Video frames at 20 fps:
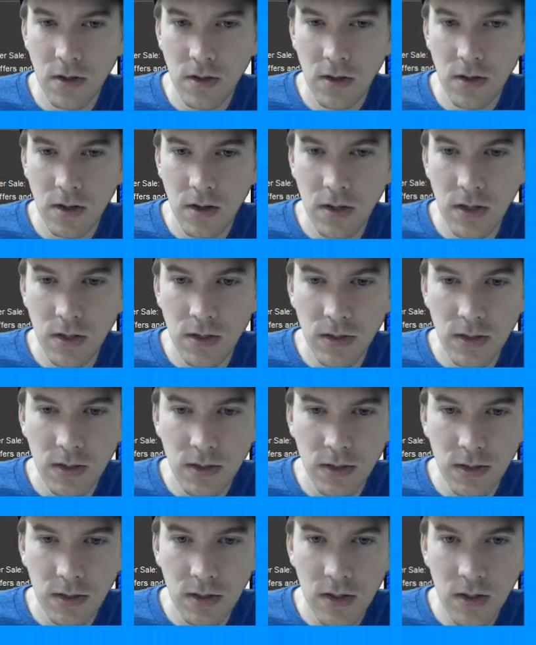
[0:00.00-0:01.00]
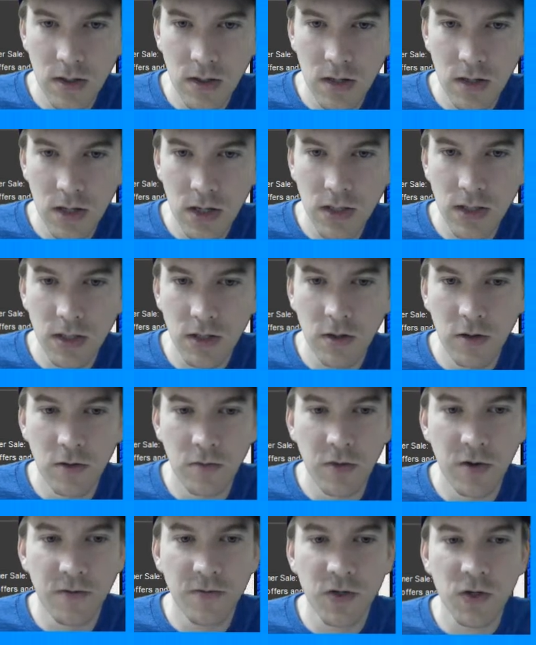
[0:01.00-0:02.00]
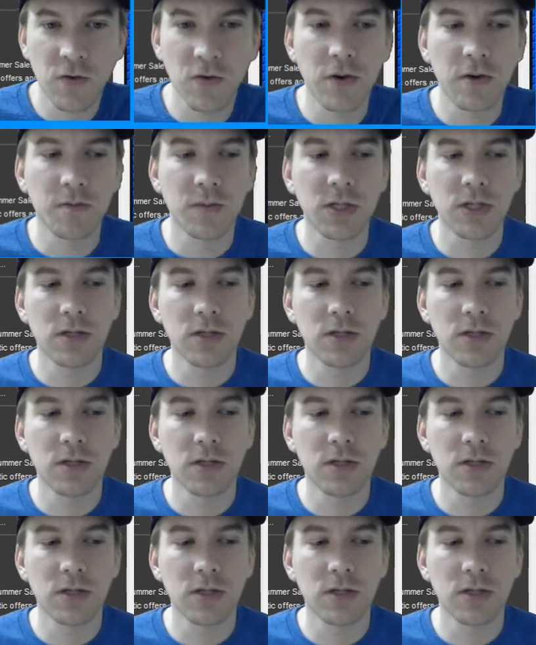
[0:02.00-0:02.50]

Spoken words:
is execute a bit of script.